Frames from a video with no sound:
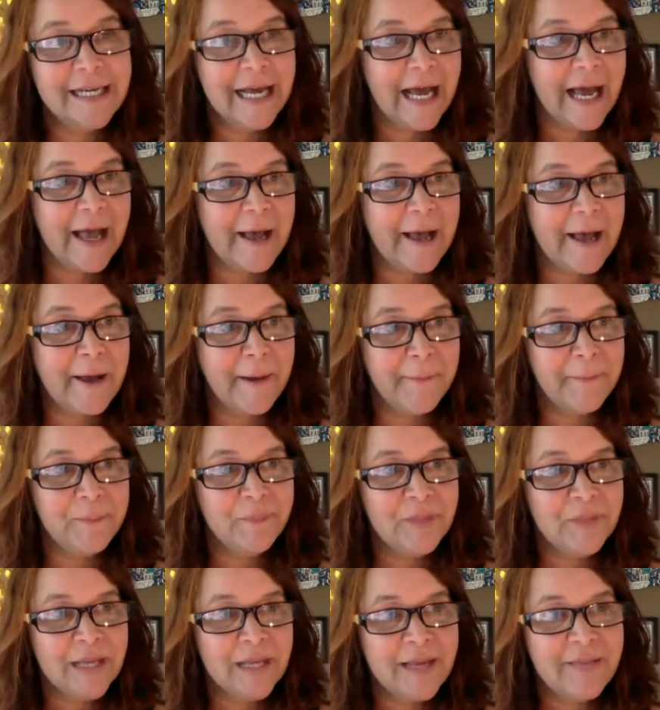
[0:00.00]

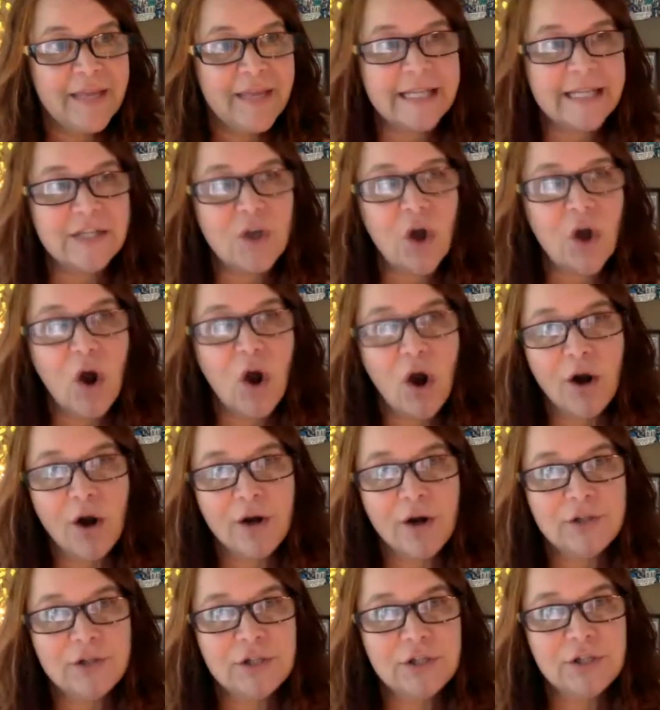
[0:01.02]
Then it's
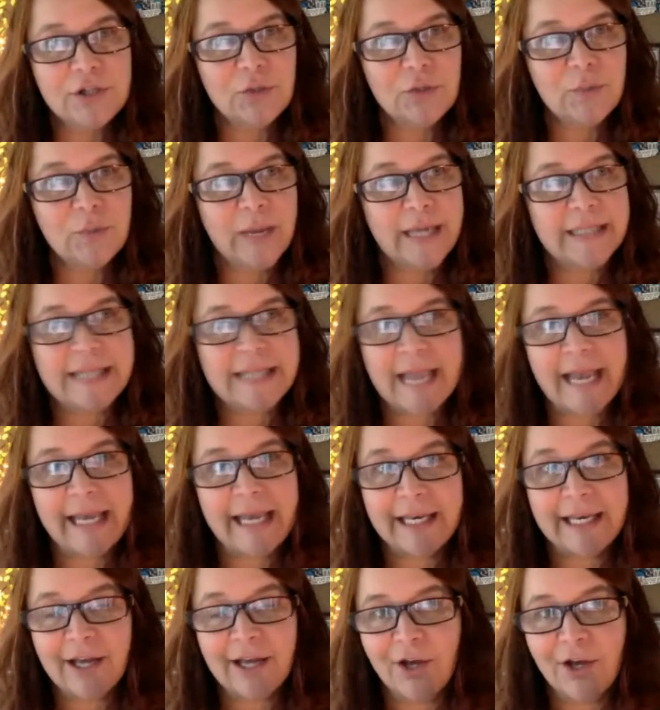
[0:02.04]
hard to maintain
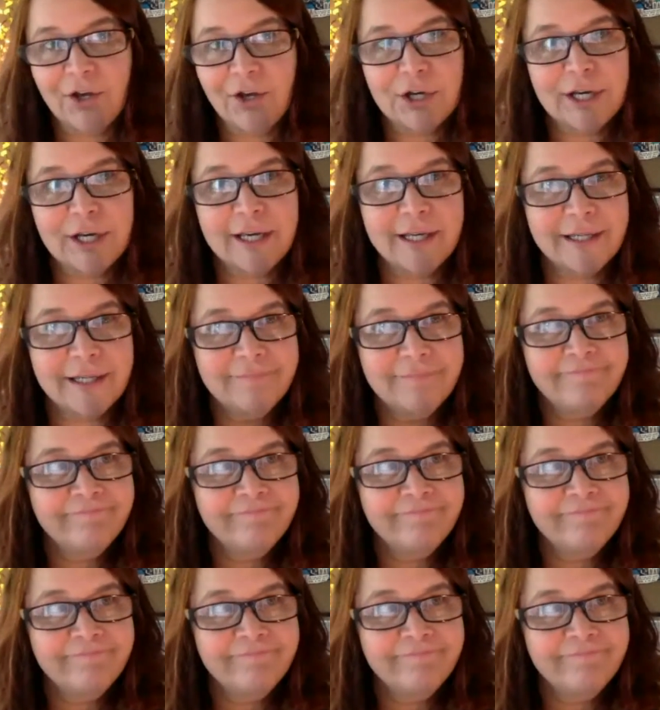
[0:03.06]
a good